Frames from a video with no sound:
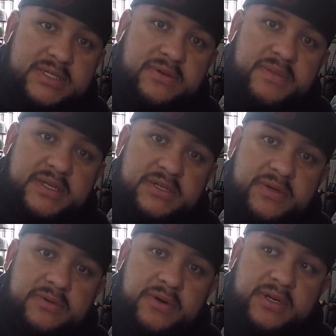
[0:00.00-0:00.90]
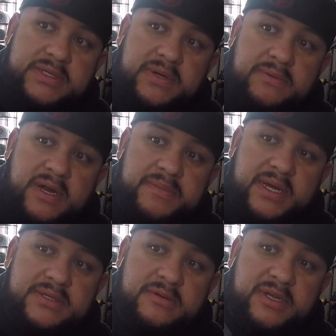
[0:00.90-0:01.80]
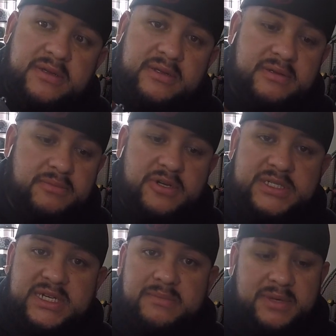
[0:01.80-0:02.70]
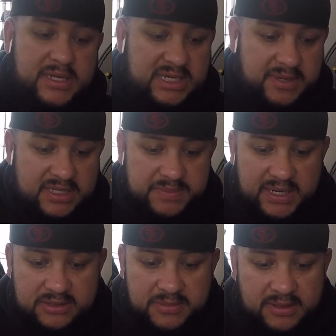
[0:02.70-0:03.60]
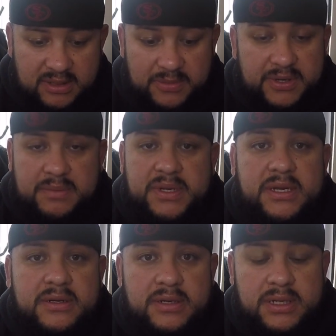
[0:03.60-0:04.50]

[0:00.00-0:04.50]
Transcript: swim bait's already working its way right back to me. Most of the time, by the time it gets back to me, I'm already bit.